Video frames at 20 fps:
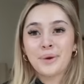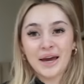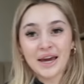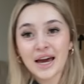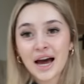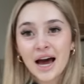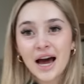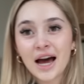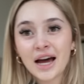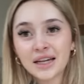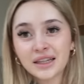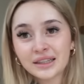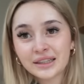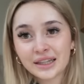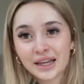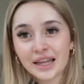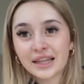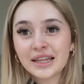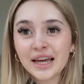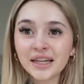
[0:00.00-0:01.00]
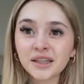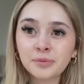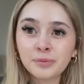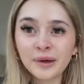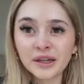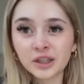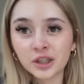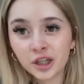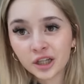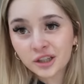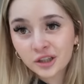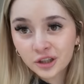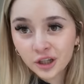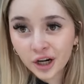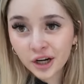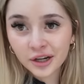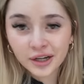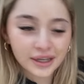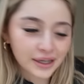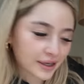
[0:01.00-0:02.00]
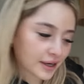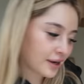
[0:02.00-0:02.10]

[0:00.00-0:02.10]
Because this bitch looks dirty,